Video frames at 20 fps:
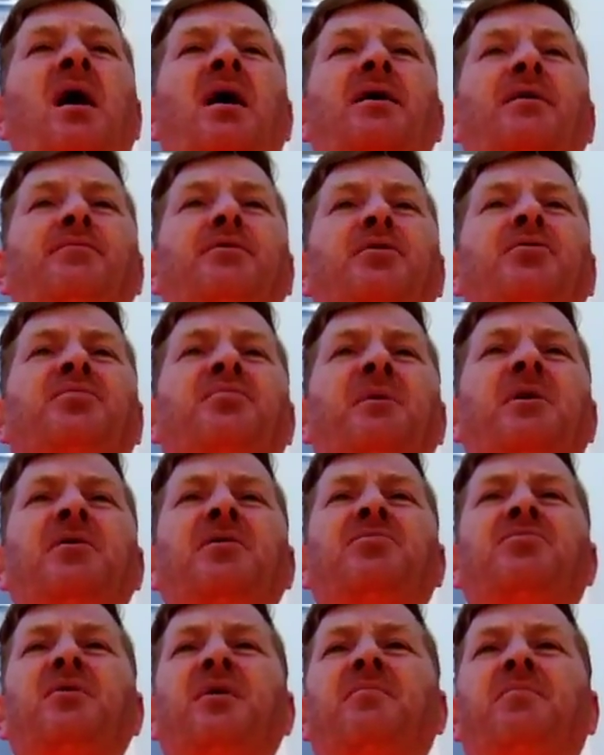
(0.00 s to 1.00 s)
If you're
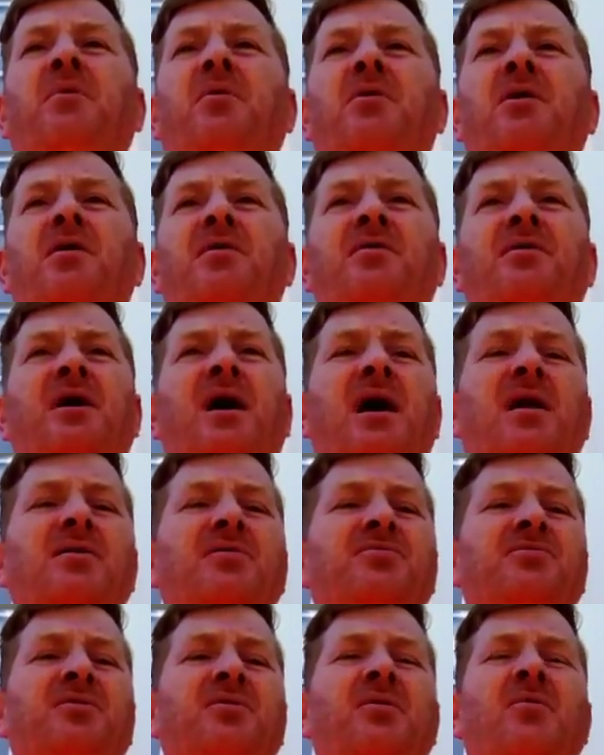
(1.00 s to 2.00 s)
spending
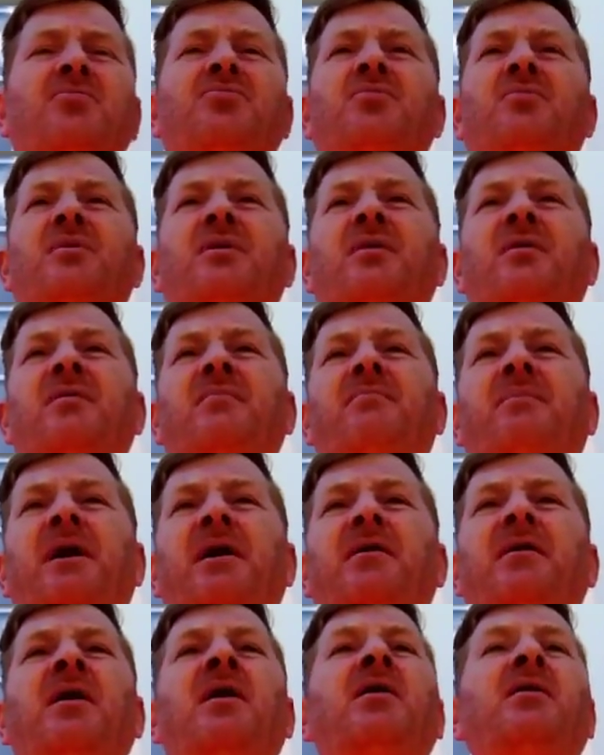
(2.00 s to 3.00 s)
$300-400 to go to an
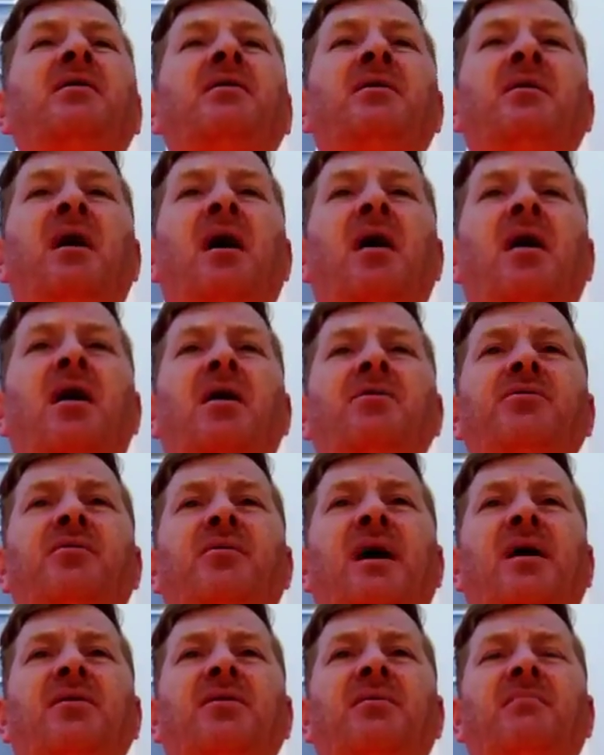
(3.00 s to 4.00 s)
event,
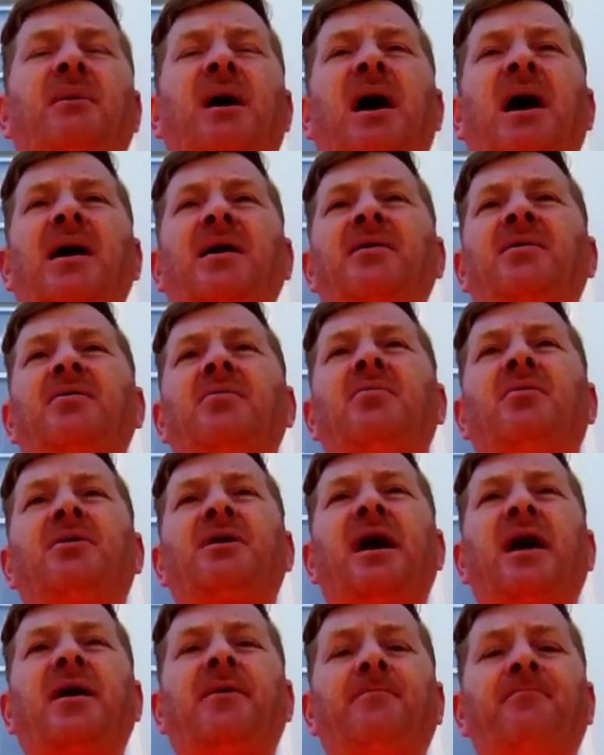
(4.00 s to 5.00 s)
you're out of your mind,
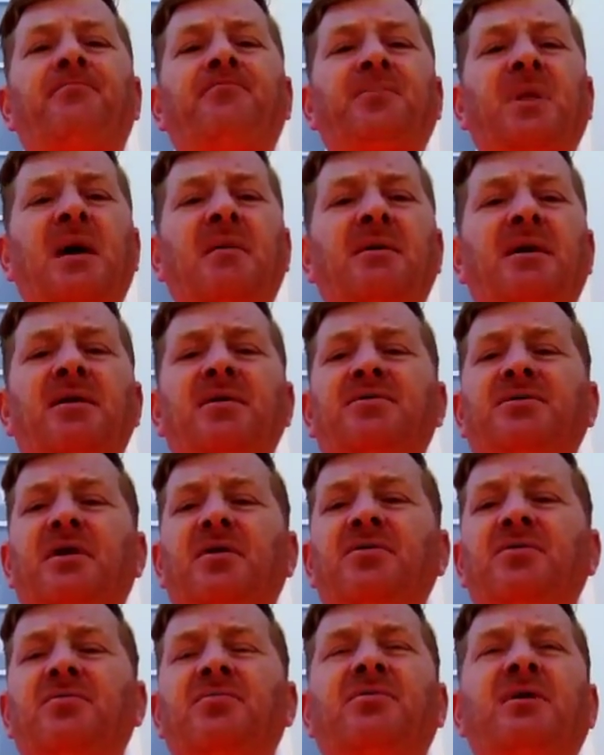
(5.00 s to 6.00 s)
okay? I'm going to
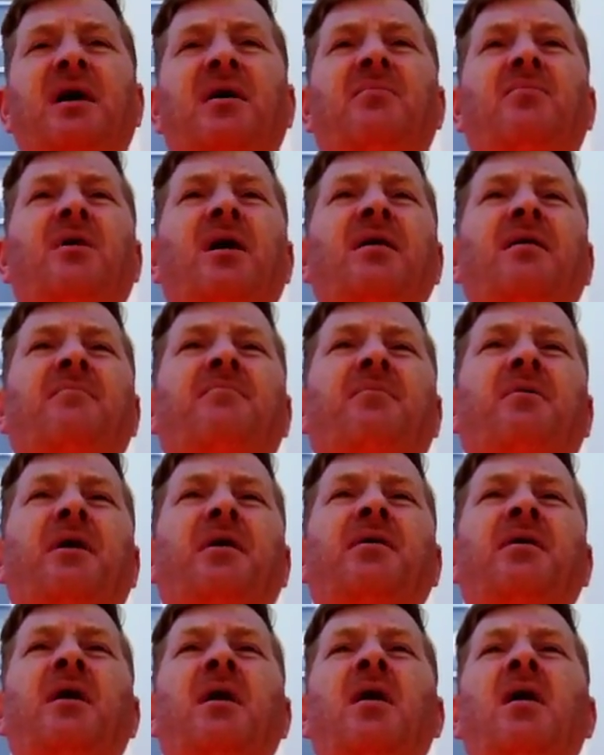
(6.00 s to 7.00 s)
tell you that right up
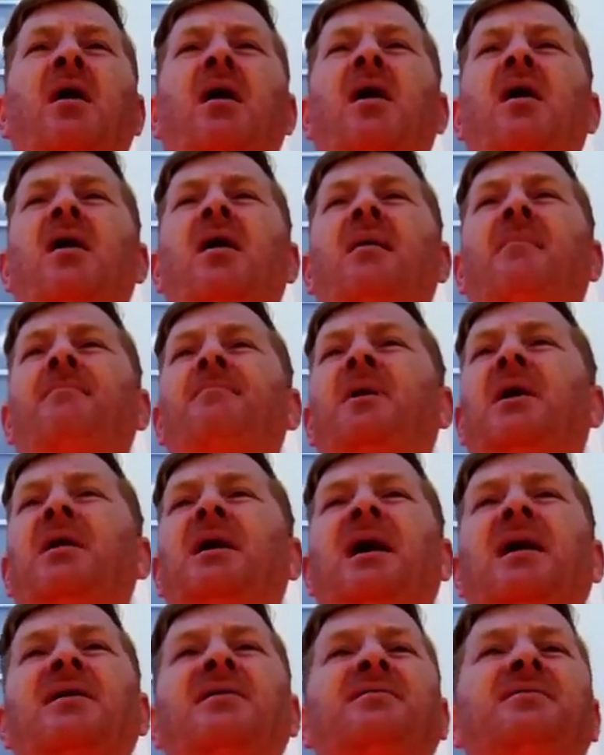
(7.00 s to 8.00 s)
front. A
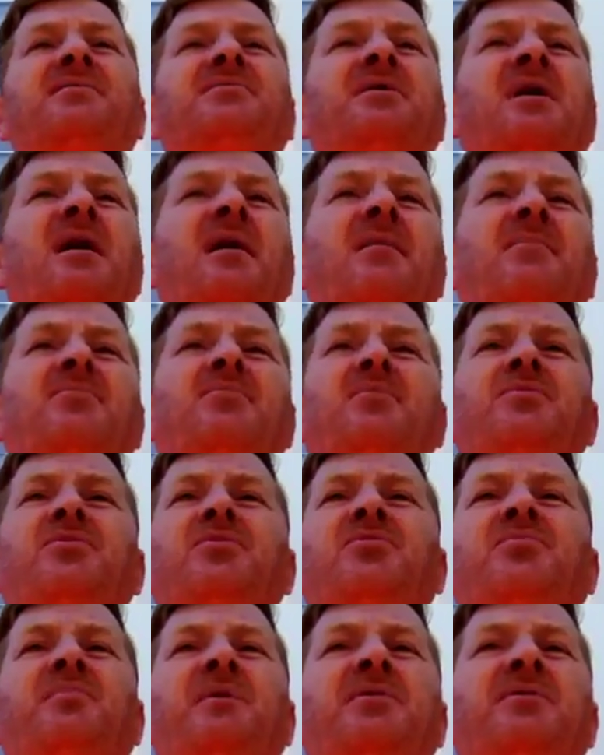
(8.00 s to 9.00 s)
lot of the times when
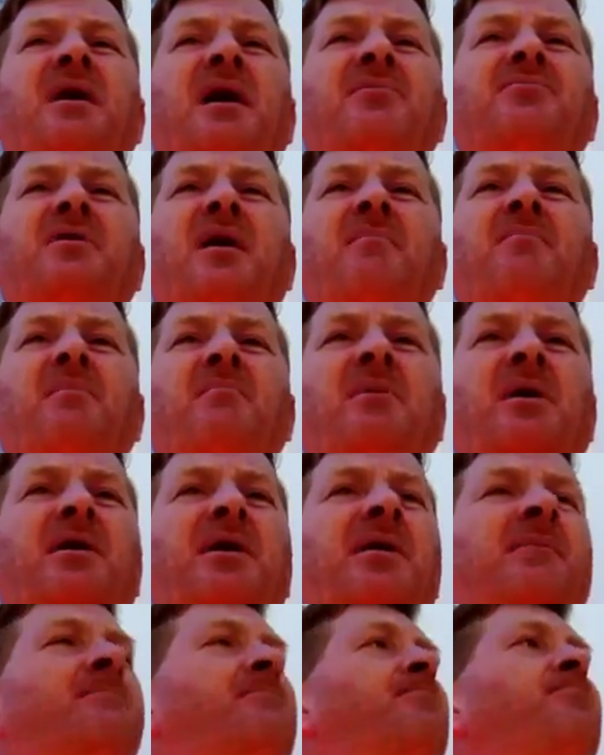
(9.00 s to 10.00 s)
you spend that type of
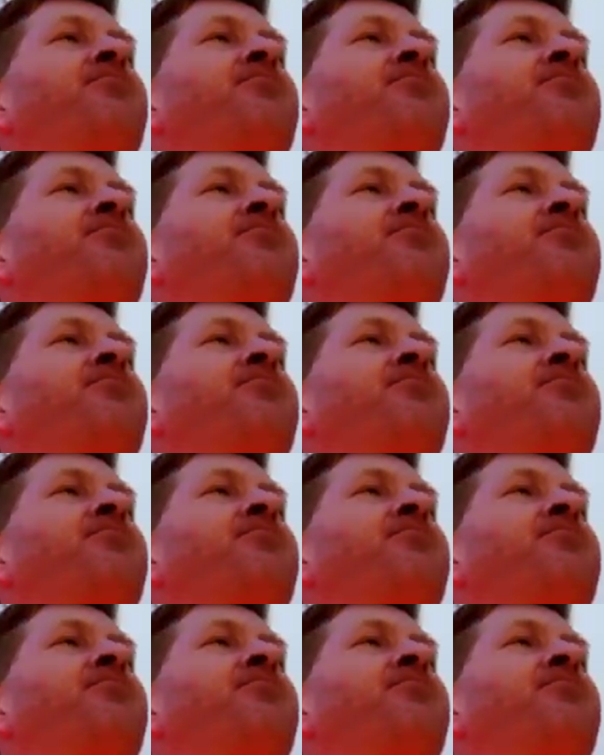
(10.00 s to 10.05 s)
money,